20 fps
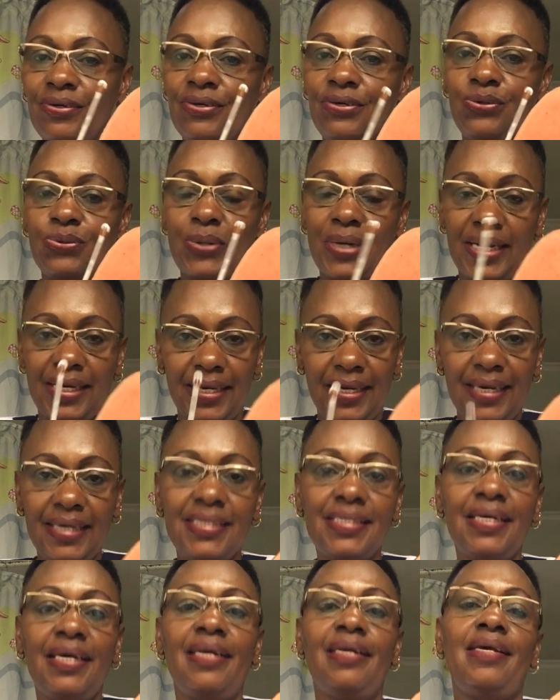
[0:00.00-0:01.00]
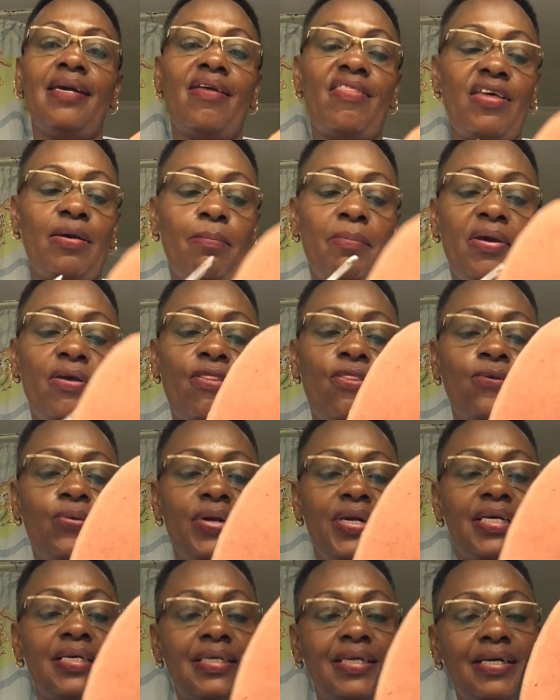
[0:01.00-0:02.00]
You can get any other method.
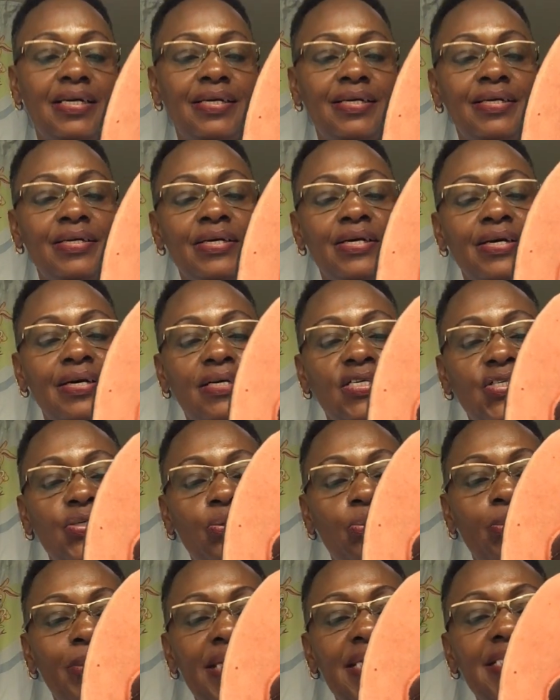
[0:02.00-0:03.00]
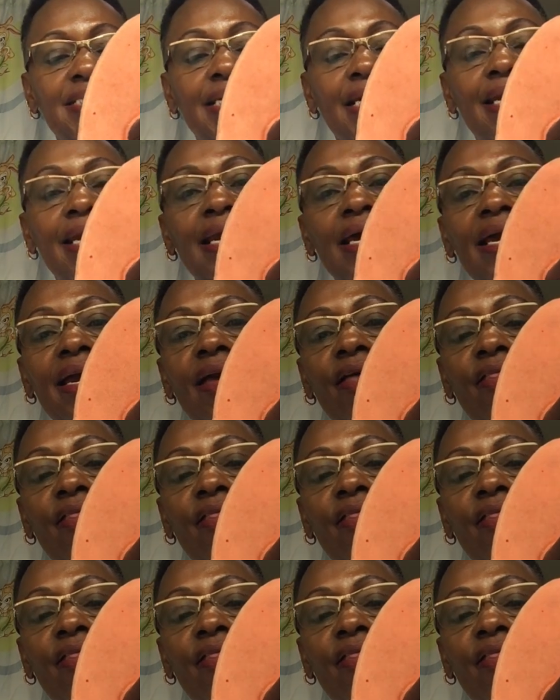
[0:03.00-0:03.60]
So we insert like